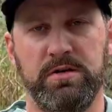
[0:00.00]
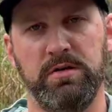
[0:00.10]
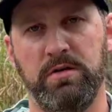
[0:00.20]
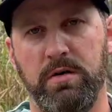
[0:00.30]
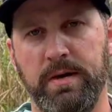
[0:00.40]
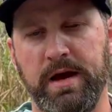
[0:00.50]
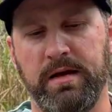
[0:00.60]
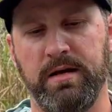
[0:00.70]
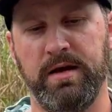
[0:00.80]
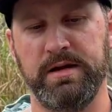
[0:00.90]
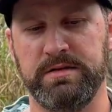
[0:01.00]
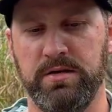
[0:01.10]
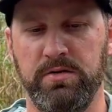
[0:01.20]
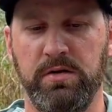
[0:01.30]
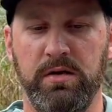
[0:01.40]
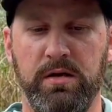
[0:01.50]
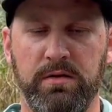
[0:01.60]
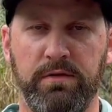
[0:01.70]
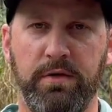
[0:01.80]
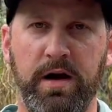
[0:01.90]
good to go back on ice. Now you can
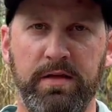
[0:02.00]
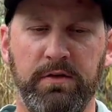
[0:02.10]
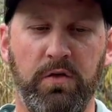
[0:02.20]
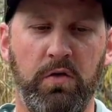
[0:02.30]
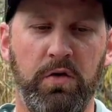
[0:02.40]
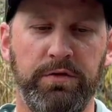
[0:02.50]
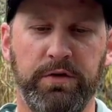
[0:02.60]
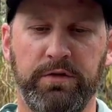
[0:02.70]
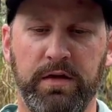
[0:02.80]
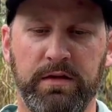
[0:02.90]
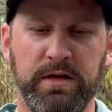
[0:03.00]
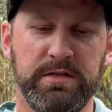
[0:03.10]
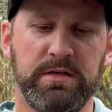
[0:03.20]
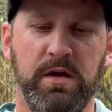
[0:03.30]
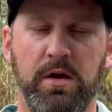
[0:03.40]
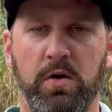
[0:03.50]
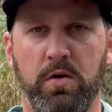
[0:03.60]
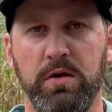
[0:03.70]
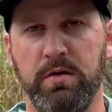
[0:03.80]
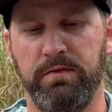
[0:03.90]
either fry this whole just like this,
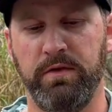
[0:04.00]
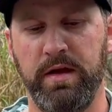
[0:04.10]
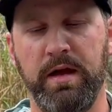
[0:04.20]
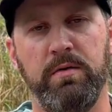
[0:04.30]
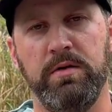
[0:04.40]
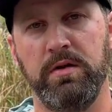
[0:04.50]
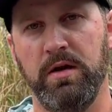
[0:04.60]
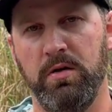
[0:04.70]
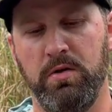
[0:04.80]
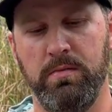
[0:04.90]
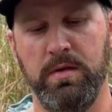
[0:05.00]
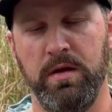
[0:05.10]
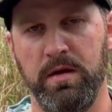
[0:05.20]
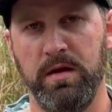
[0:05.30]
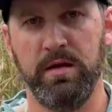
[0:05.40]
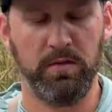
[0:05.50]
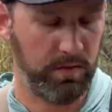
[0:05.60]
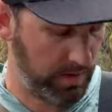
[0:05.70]
or you can fillet it when you get home. Either way